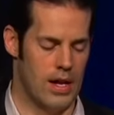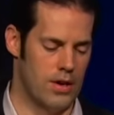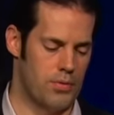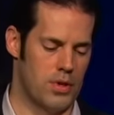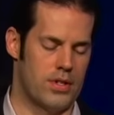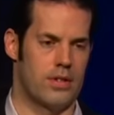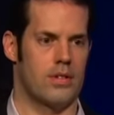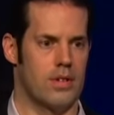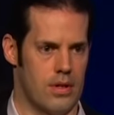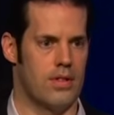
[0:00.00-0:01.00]
It is what's.
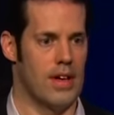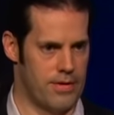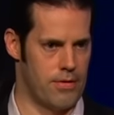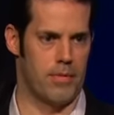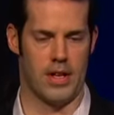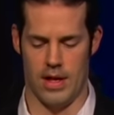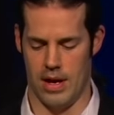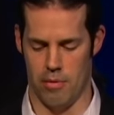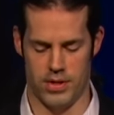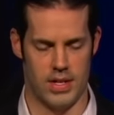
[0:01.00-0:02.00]
thanks for bringing
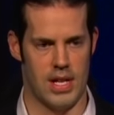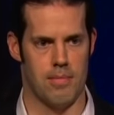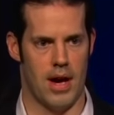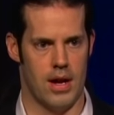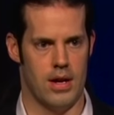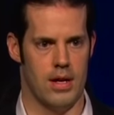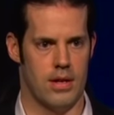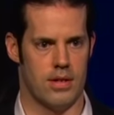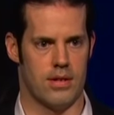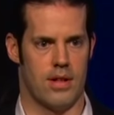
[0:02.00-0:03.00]
that up. What's neat about it
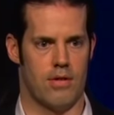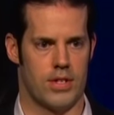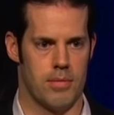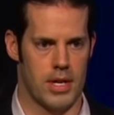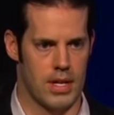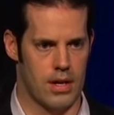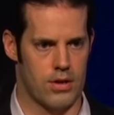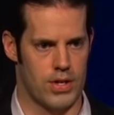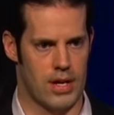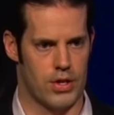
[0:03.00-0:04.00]
is, is our
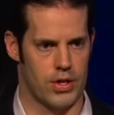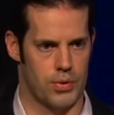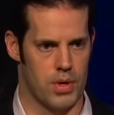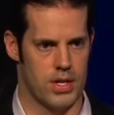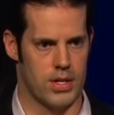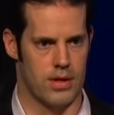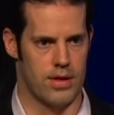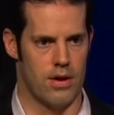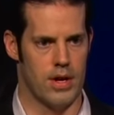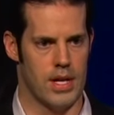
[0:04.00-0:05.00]
semiconductors actually switch in
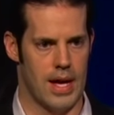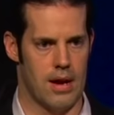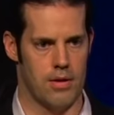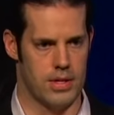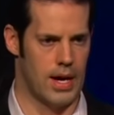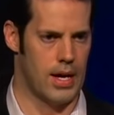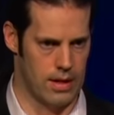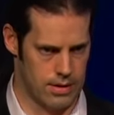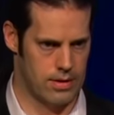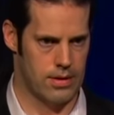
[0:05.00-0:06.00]
30
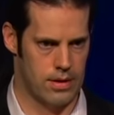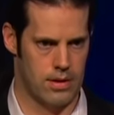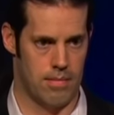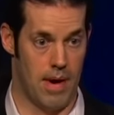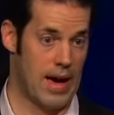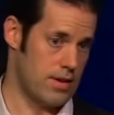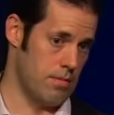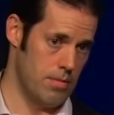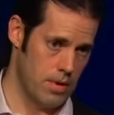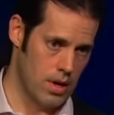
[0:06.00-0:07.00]
nanoseconds mm -hmm.
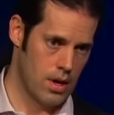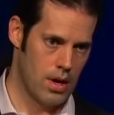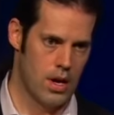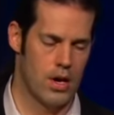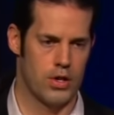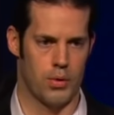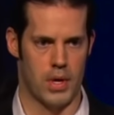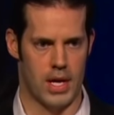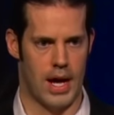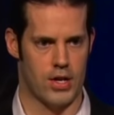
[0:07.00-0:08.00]
maximum, so
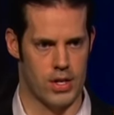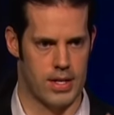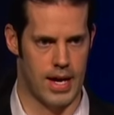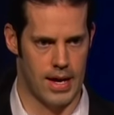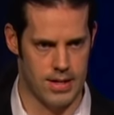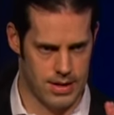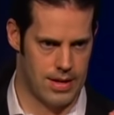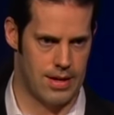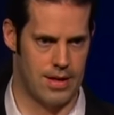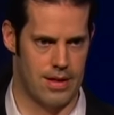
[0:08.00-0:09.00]
we can actually
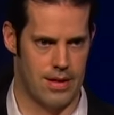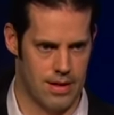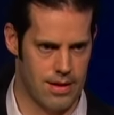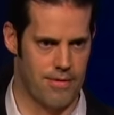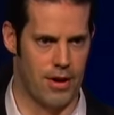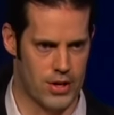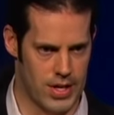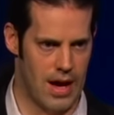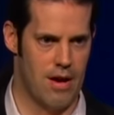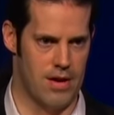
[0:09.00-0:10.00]
test the
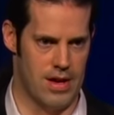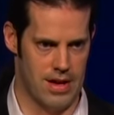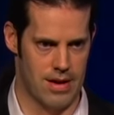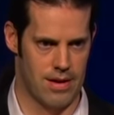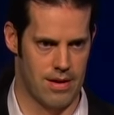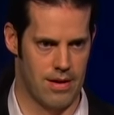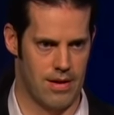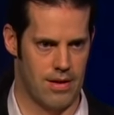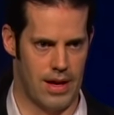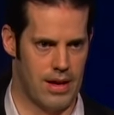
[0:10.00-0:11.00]
functionality,
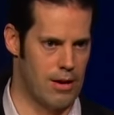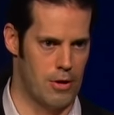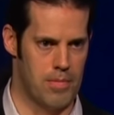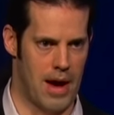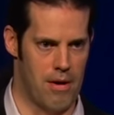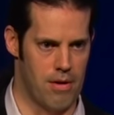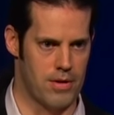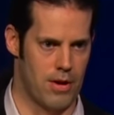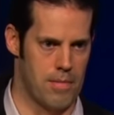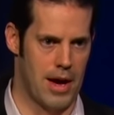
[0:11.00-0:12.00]
like kill the
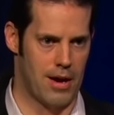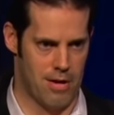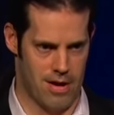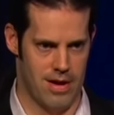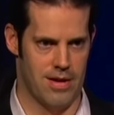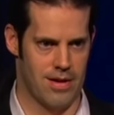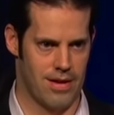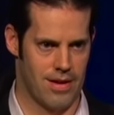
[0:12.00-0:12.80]
power, turn it back on,